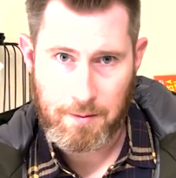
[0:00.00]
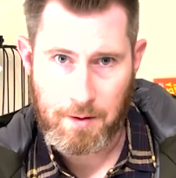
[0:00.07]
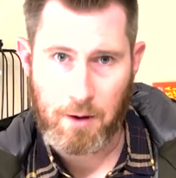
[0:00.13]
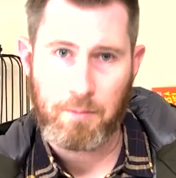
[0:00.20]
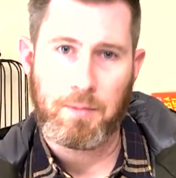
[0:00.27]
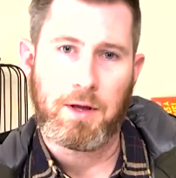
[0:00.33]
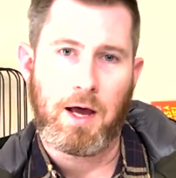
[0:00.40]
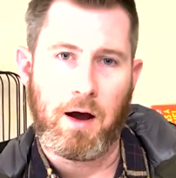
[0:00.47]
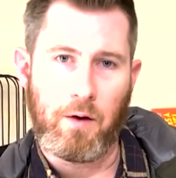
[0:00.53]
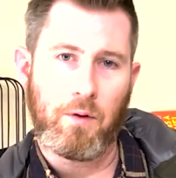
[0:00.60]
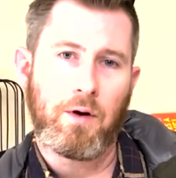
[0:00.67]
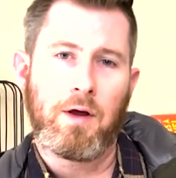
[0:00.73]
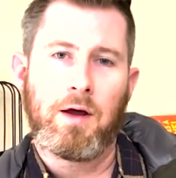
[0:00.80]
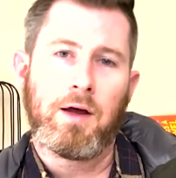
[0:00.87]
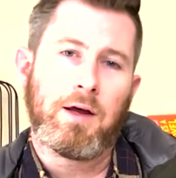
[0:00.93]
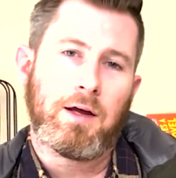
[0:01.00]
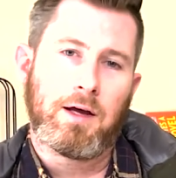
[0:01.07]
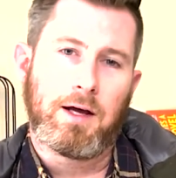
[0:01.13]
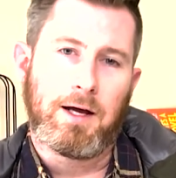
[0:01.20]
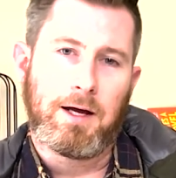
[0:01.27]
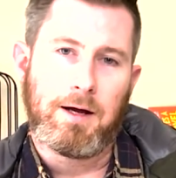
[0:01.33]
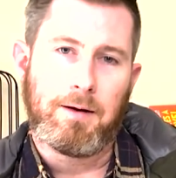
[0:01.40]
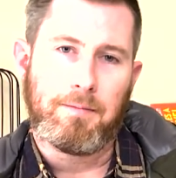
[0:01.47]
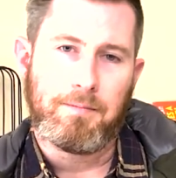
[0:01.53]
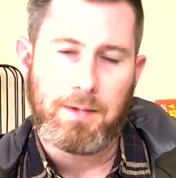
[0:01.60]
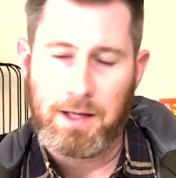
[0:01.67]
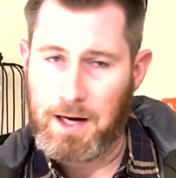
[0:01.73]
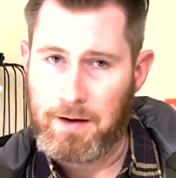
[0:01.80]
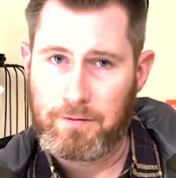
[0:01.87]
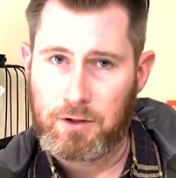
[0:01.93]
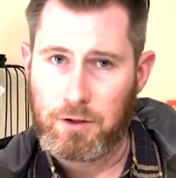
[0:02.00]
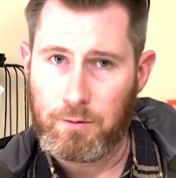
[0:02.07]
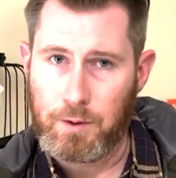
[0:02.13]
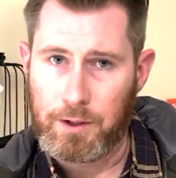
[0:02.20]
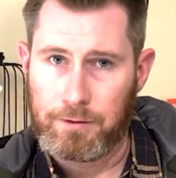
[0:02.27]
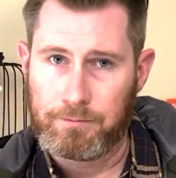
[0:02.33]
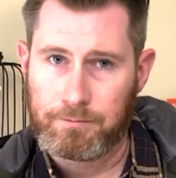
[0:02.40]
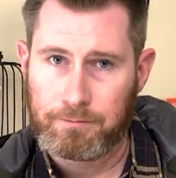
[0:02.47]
help me out, and have a good one.